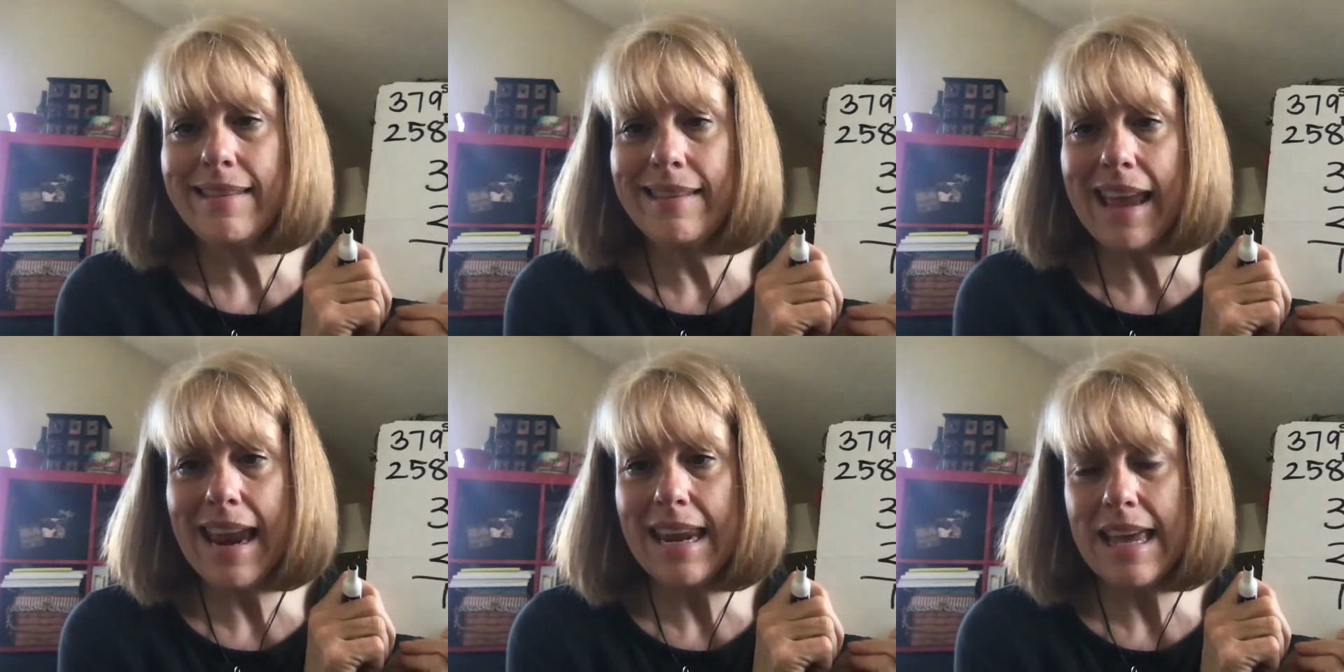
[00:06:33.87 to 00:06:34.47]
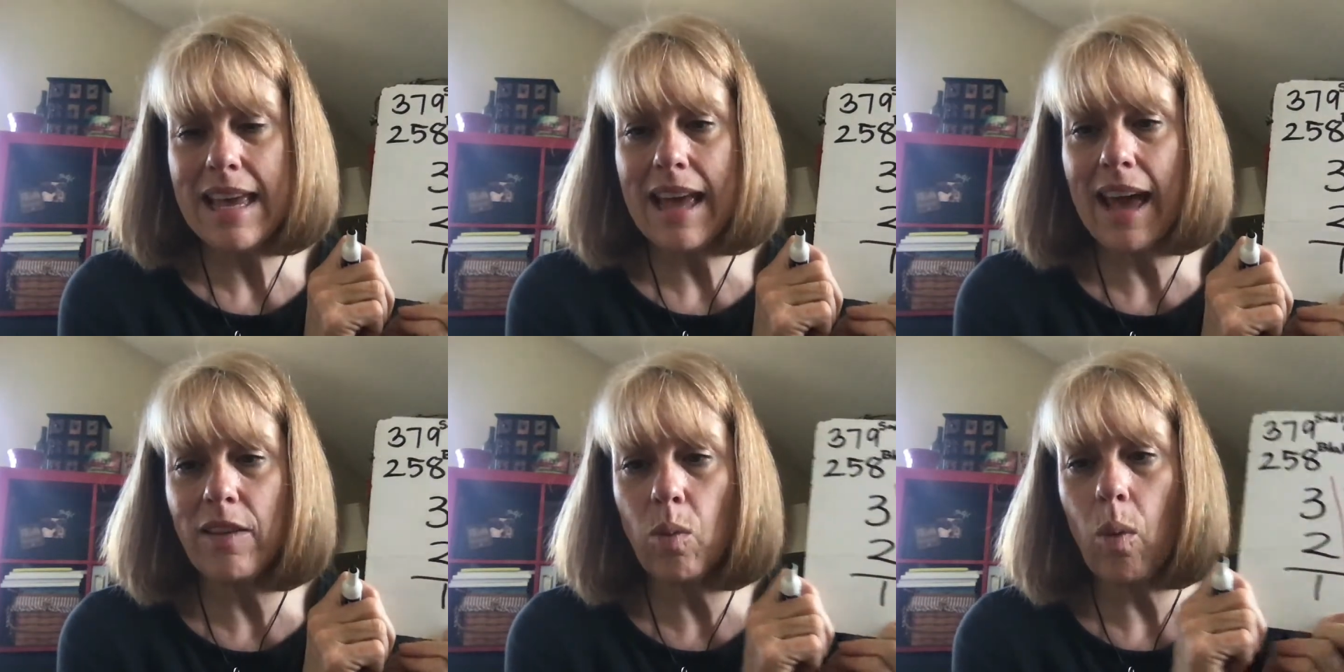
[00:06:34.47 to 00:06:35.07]
Sadie
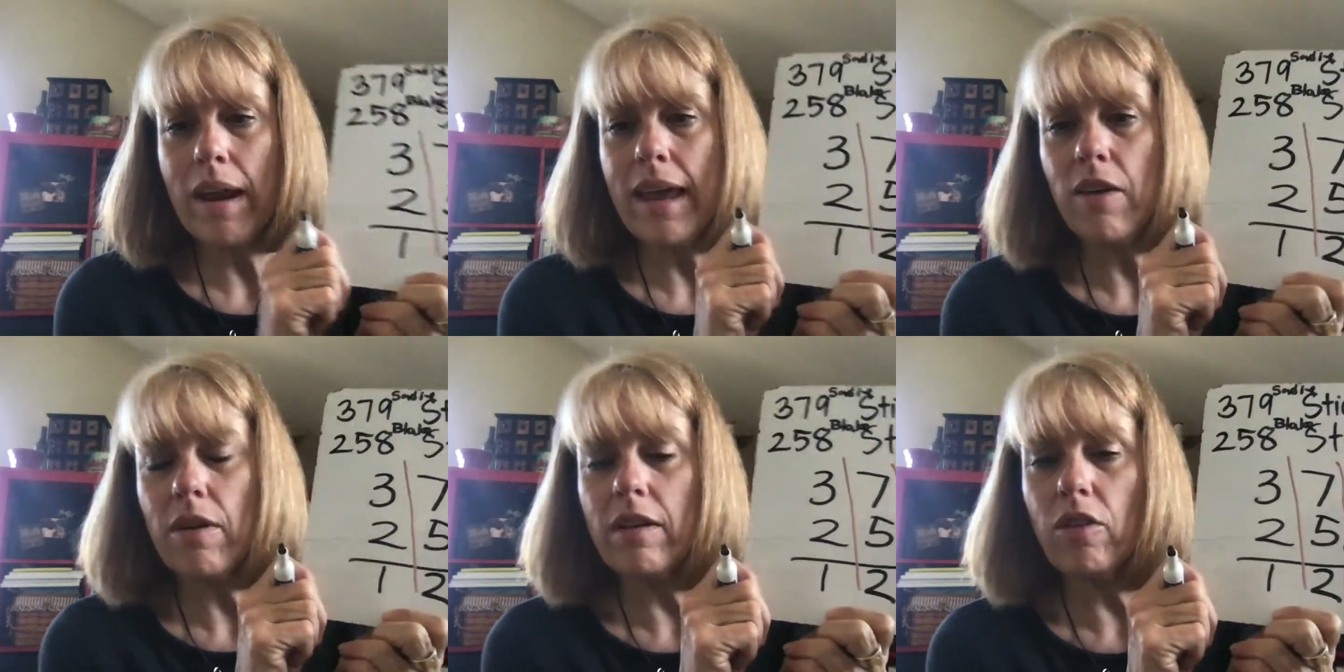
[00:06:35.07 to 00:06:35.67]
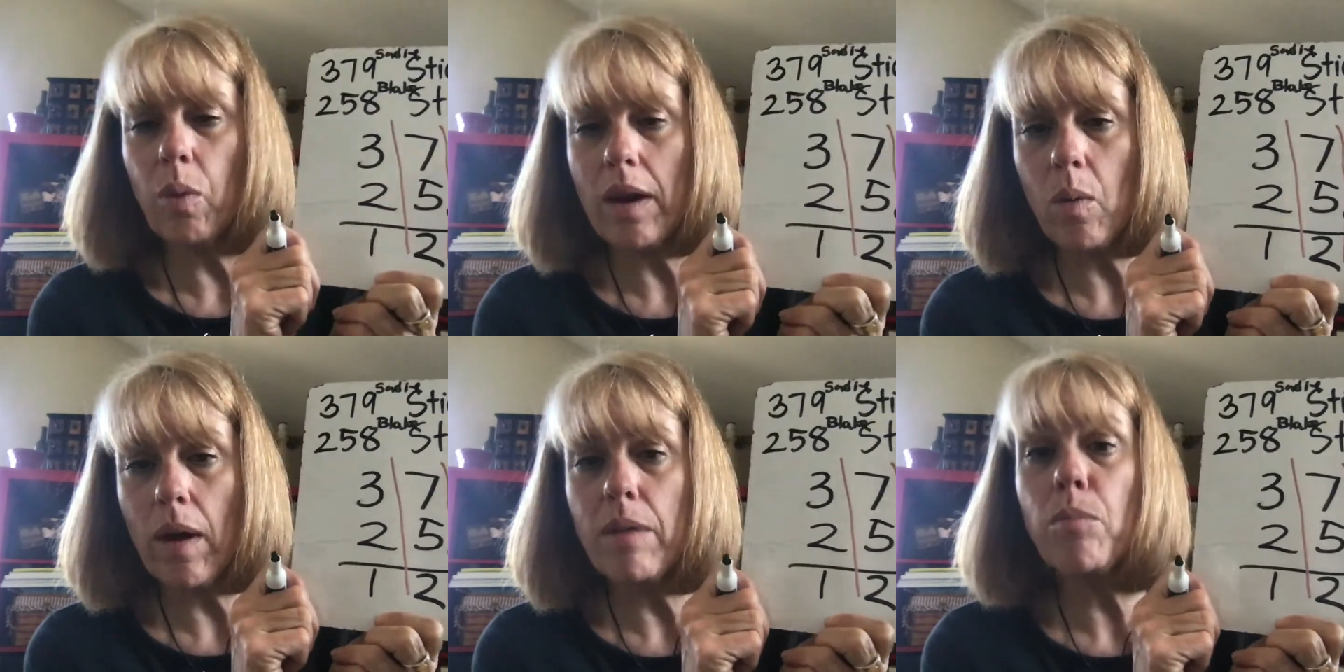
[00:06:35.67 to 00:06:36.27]
has
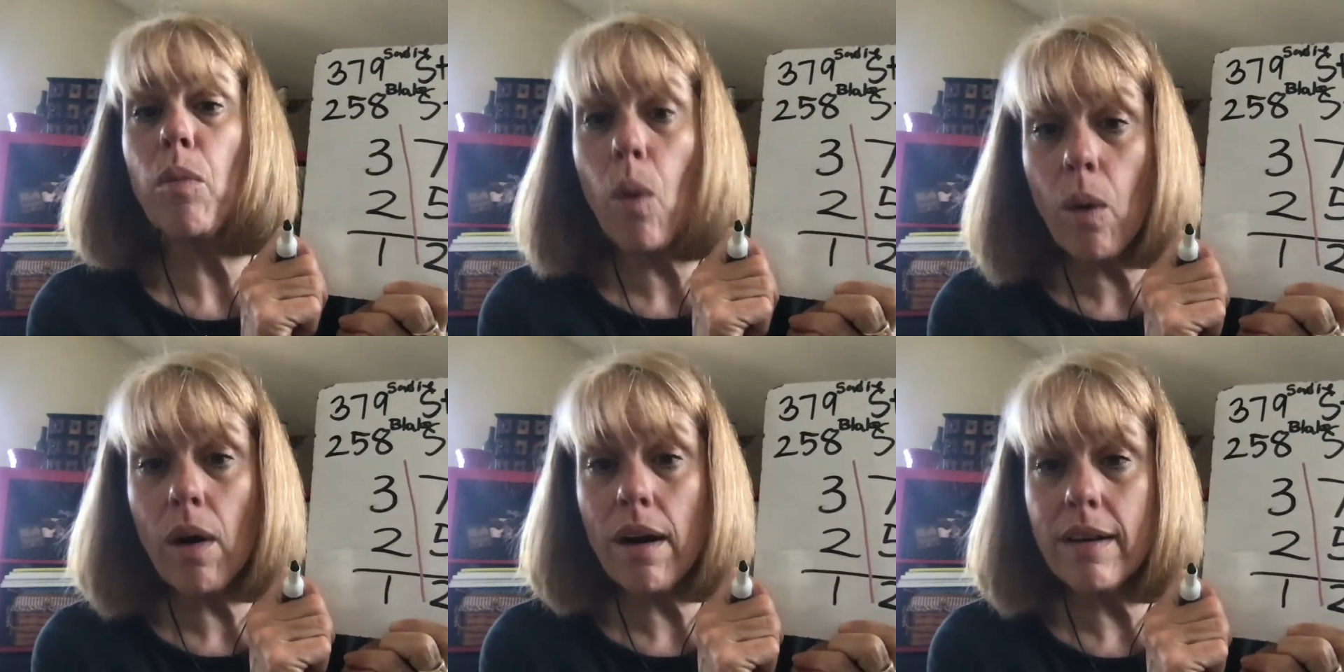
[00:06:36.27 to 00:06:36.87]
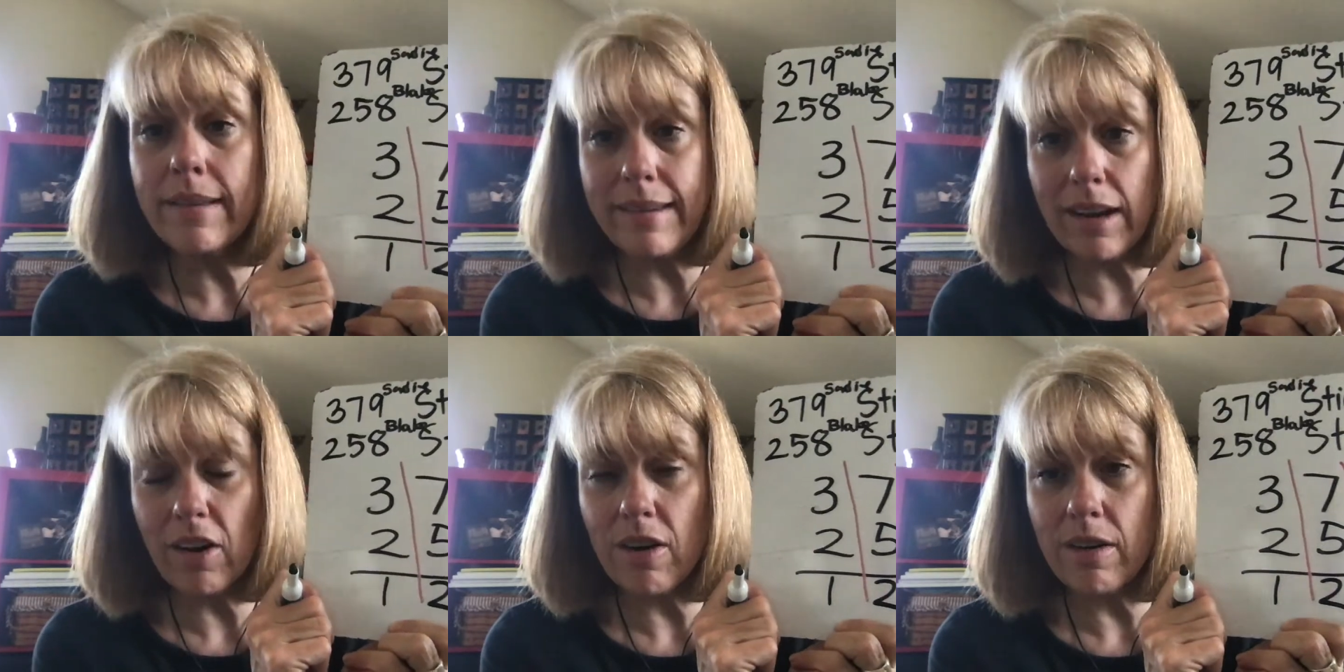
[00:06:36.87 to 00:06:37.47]
121 more
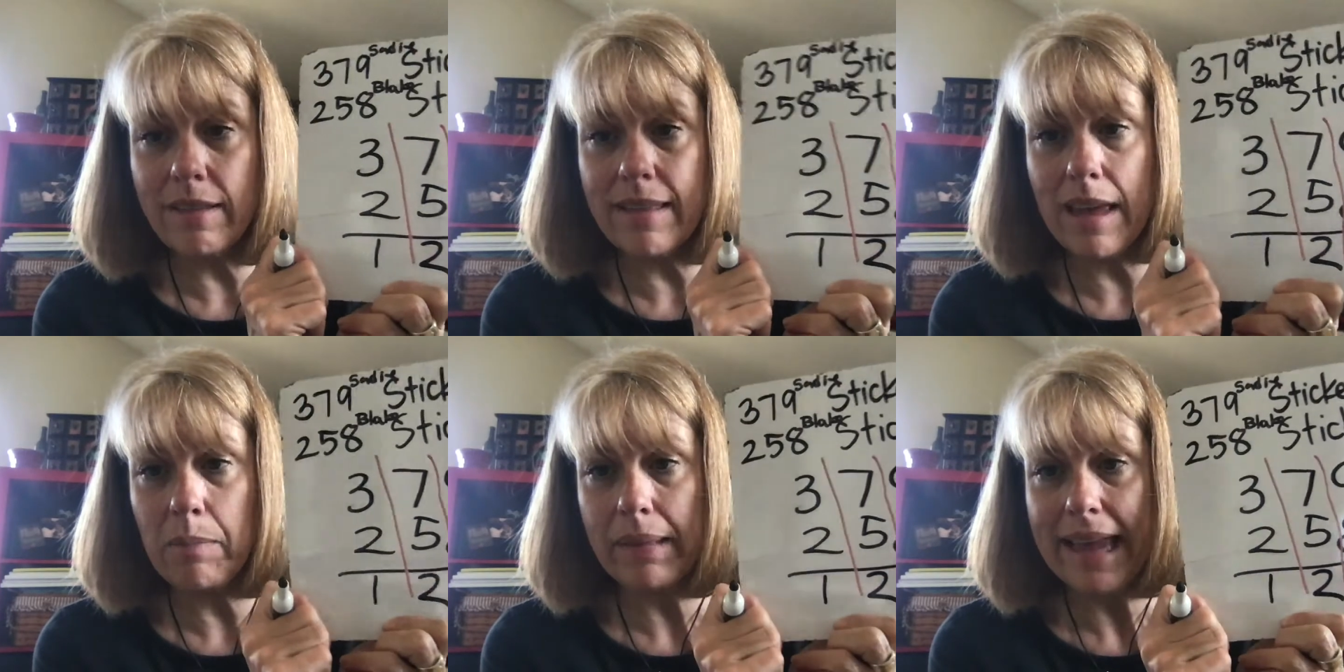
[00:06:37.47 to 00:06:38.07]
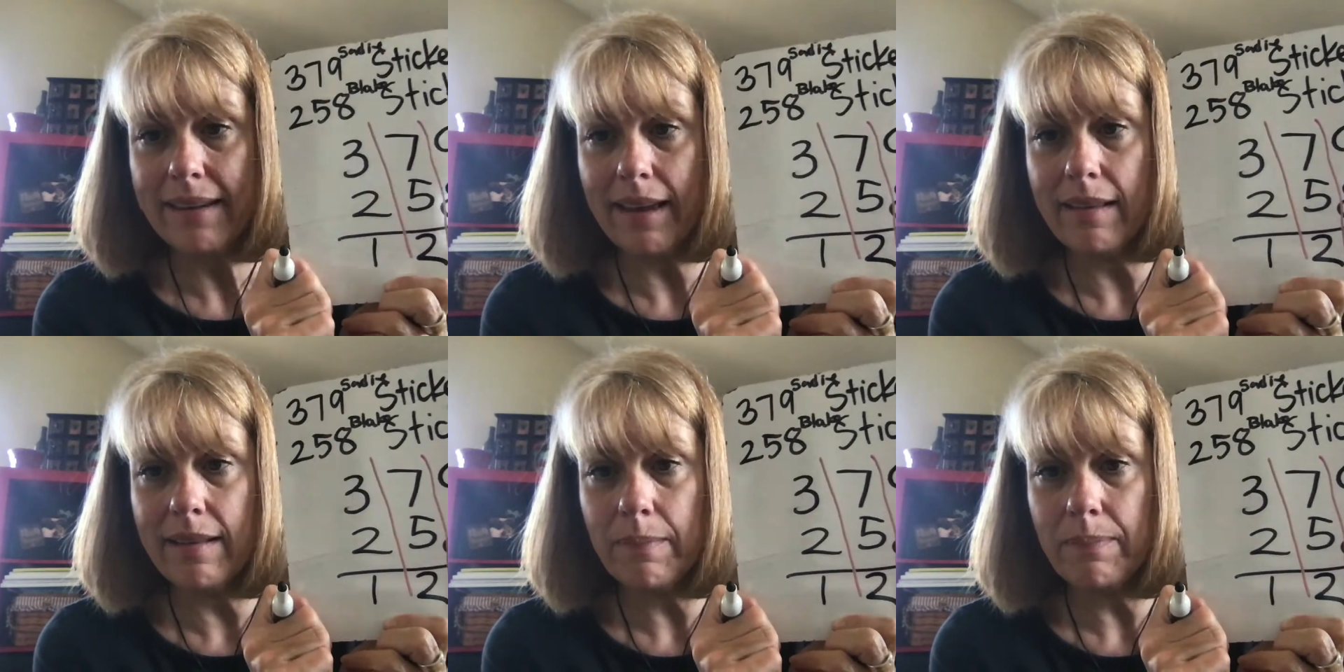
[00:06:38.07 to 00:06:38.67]
stickers than Blake
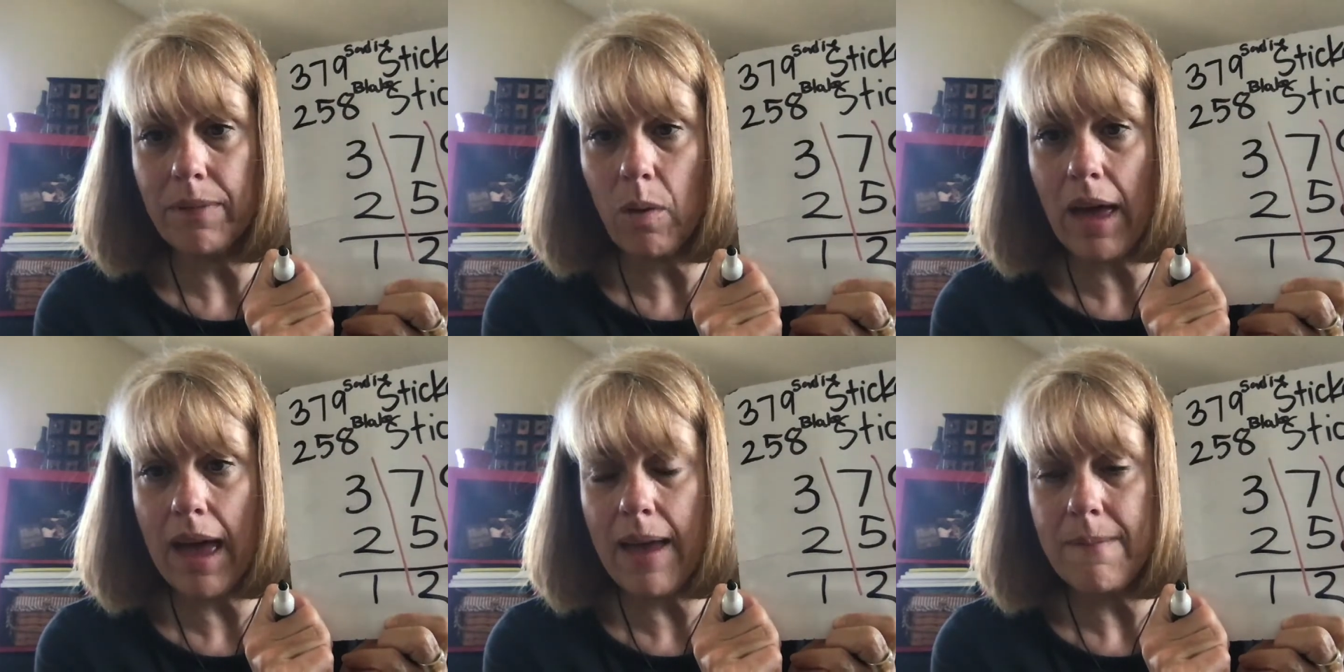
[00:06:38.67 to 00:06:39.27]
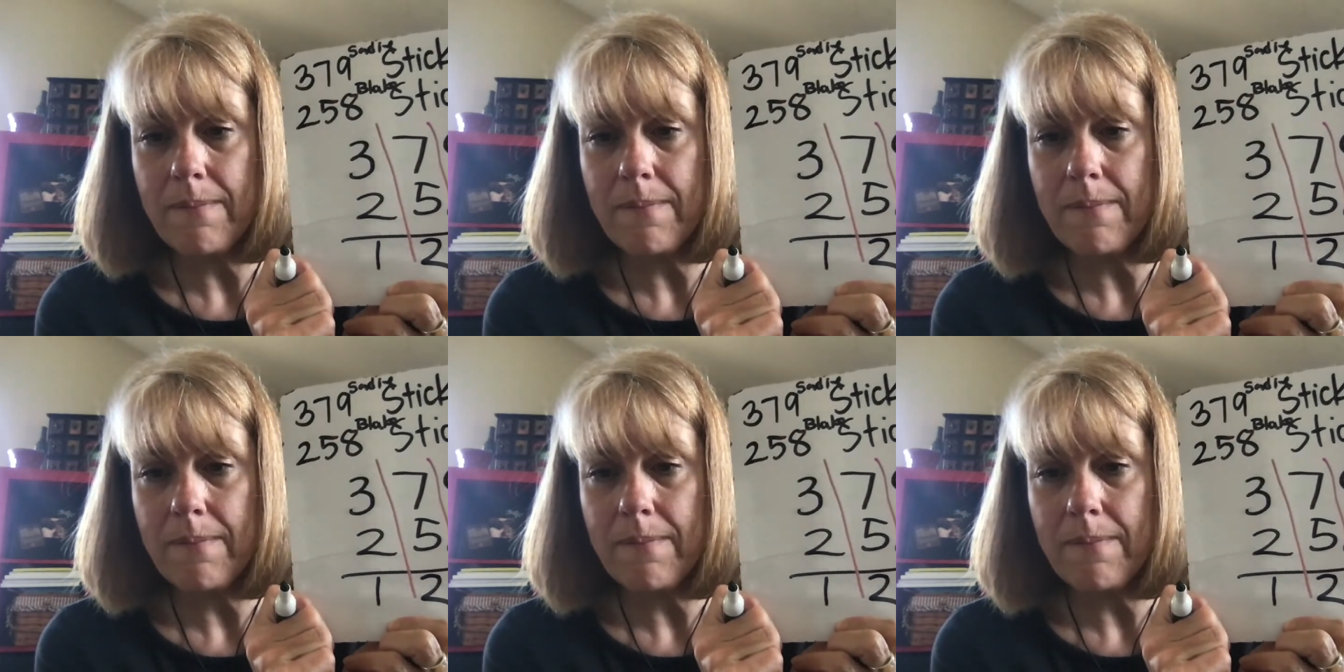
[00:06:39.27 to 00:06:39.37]
does. Okay.